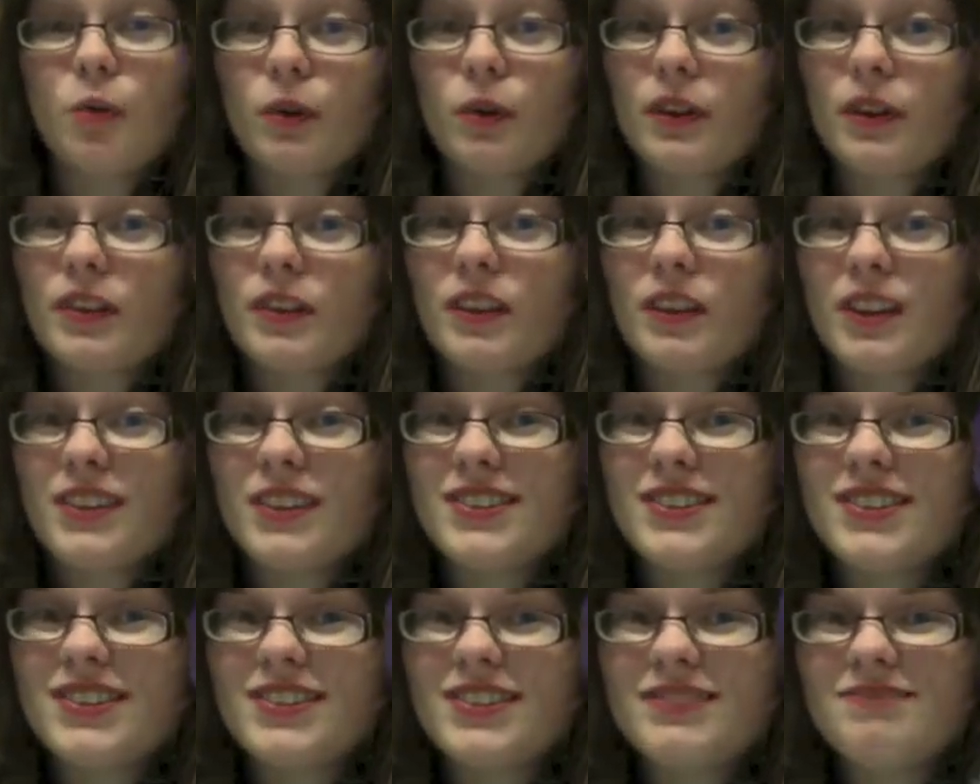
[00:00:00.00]
So
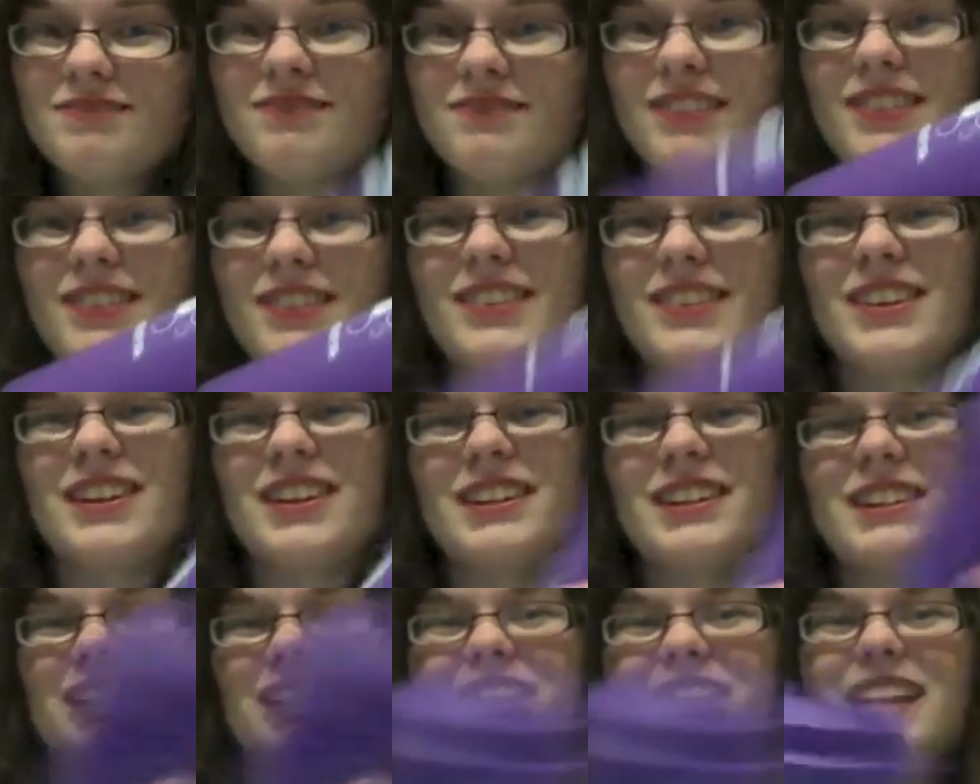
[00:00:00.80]
they had so
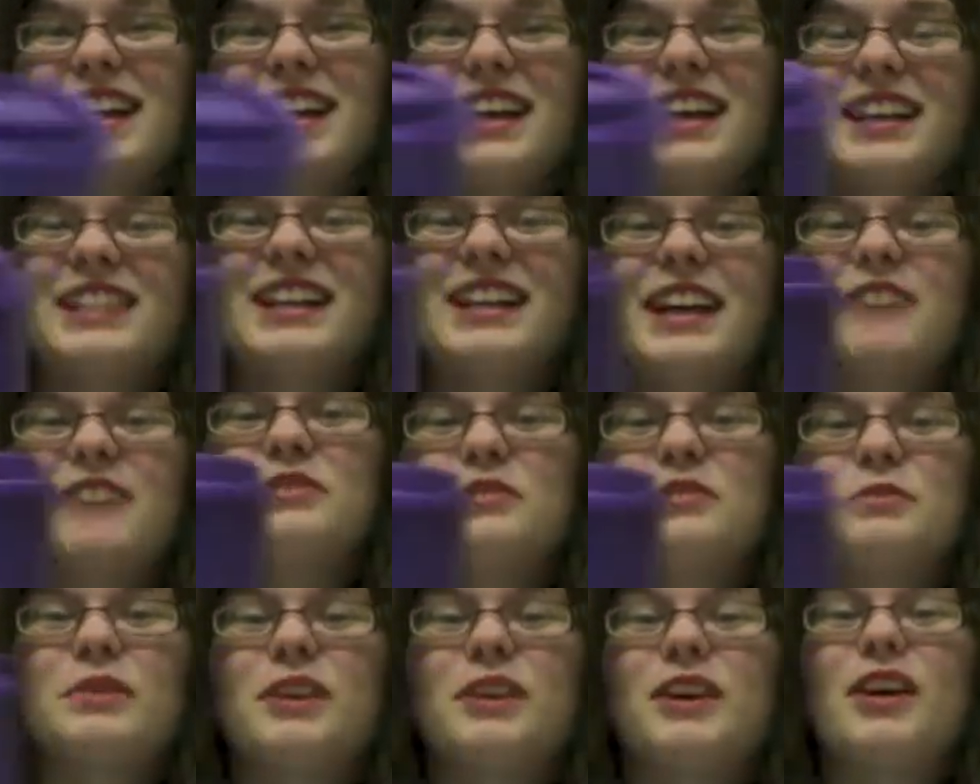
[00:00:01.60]
many colors
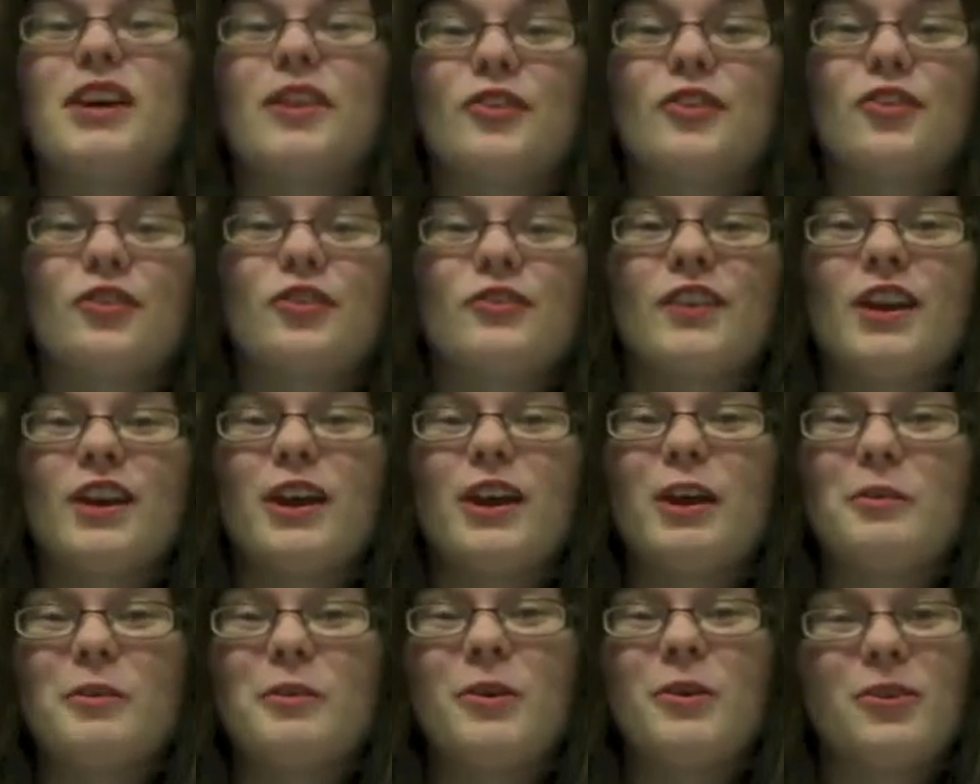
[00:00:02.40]
available.
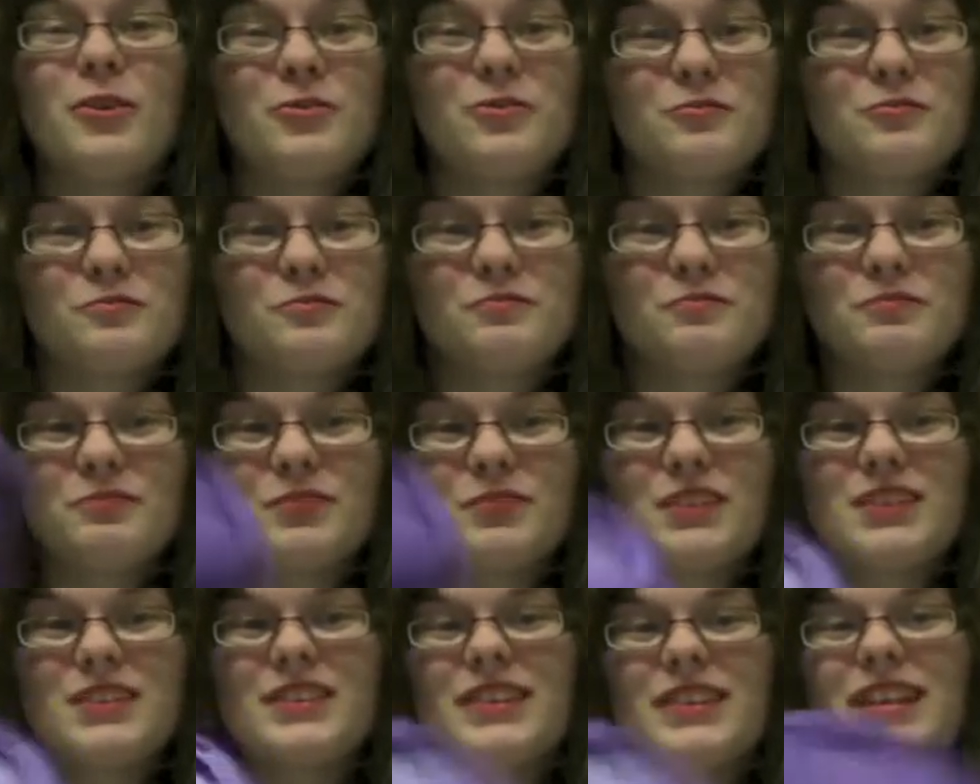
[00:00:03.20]
So I got one in
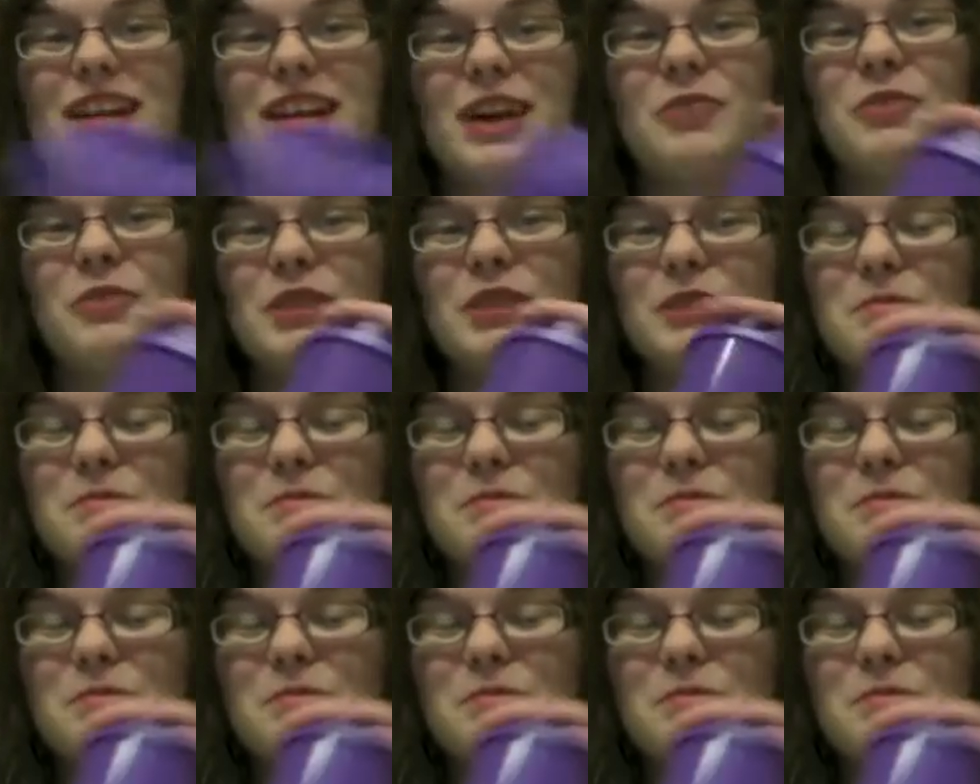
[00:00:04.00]
purple.